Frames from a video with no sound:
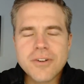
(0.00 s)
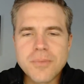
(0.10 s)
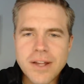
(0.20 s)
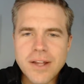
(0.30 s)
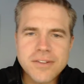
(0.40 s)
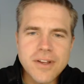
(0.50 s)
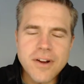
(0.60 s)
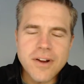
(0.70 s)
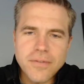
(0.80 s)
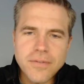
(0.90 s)
Mike
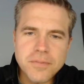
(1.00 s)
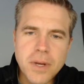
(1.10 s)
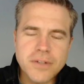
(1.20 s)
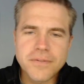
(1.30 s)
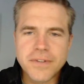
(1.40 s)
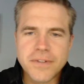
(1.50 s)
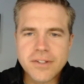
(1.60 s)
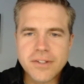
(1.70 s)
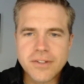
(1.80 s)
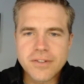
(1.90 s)
Stair from Spectrum
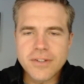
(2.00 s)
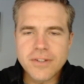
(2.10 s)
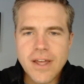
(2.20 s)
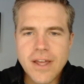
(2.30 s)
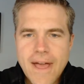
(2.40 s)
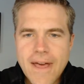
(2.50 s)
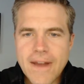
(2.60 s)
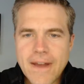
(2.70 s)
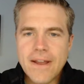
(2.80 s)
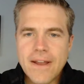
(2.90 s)
Fitness Consulting,
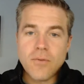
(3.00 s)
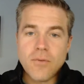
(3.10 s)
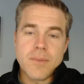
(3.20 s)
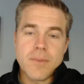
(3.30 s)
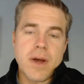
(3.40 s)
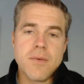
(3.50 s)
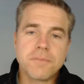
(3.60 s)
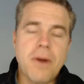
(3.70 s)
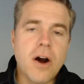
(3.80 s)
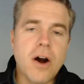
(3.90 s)
and I have one of my
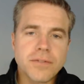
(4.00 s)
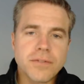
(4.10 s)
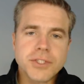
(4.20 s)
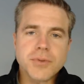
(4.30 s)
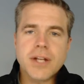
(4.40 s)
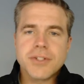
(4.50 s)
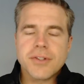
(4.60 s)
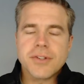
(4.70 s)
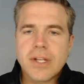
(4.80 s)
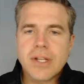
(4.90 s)
most powerful
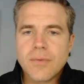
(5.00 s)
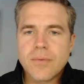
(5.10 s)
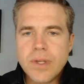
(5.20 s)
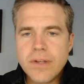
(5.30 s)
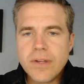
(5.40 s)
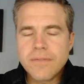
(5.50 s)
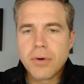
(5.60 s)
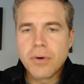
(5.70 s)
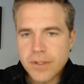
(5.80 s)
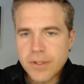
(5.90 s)
strategies that we've
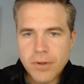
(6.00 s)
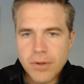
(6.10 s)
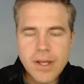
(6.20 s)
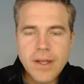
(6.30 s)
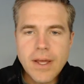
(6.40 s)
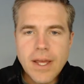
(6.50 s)
put into play